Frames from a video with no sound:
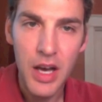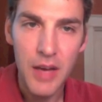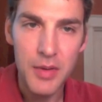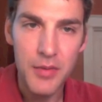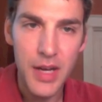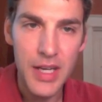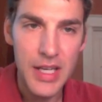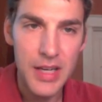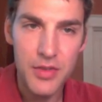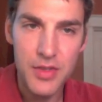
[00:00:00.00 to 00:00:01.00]
I've been fighting
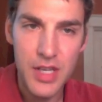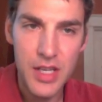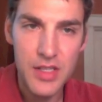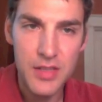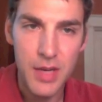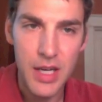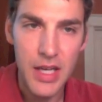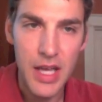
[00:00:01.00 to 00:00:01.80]
it ever since. My